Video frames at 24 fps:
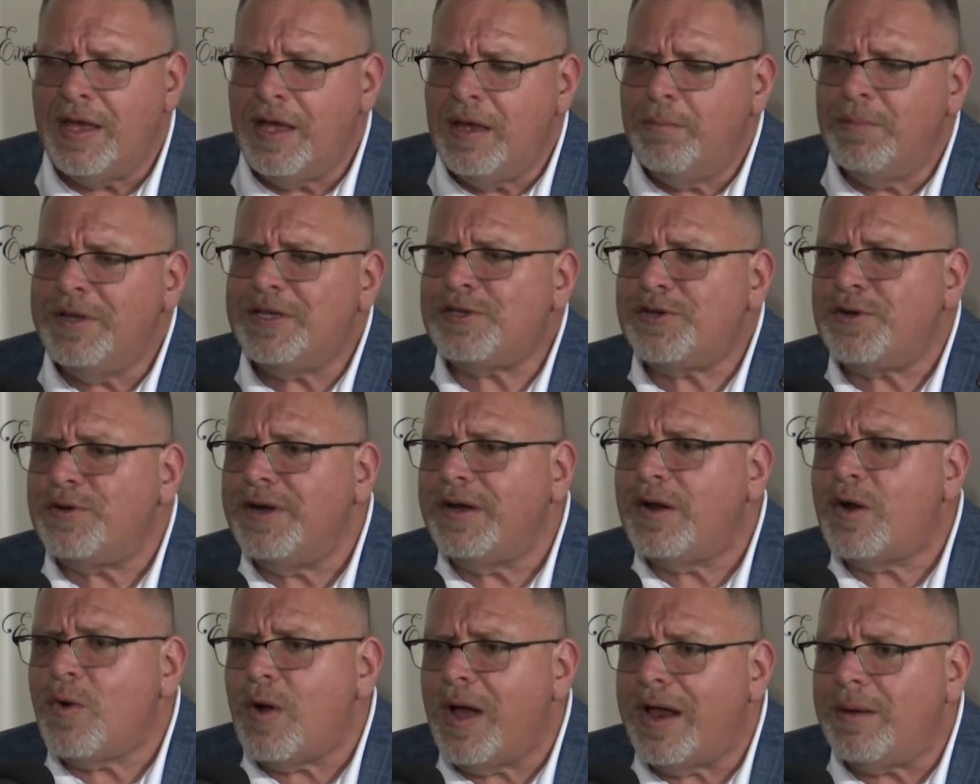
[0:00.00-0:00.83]
Mister
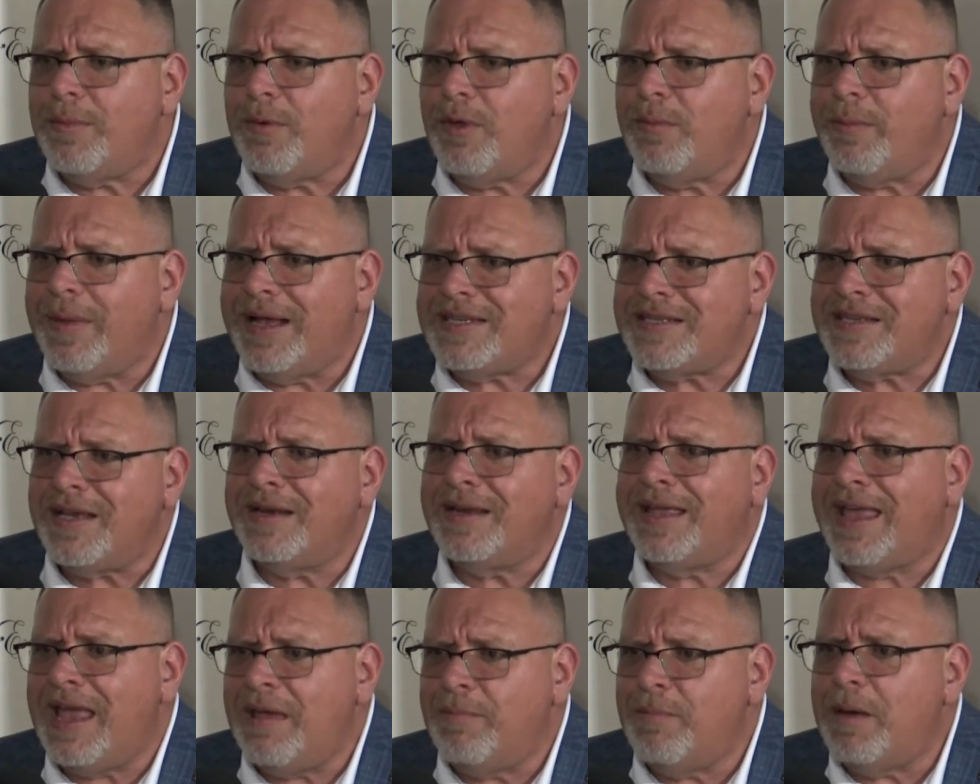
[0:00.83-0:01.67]
Incredible, my son
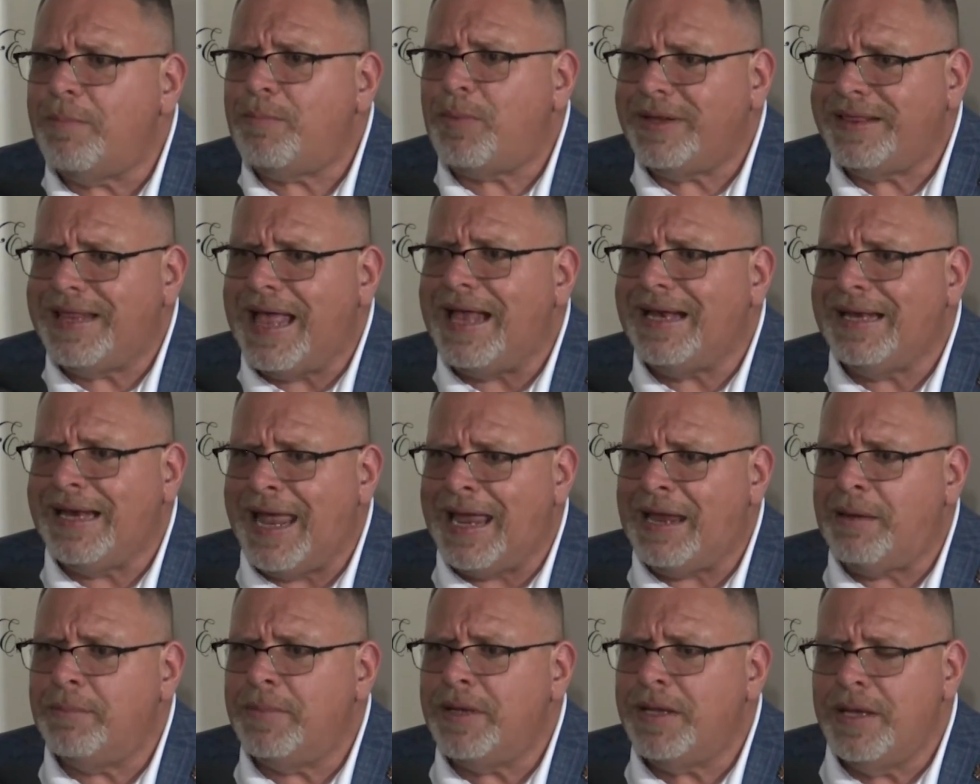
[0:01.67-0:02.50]
came up with that name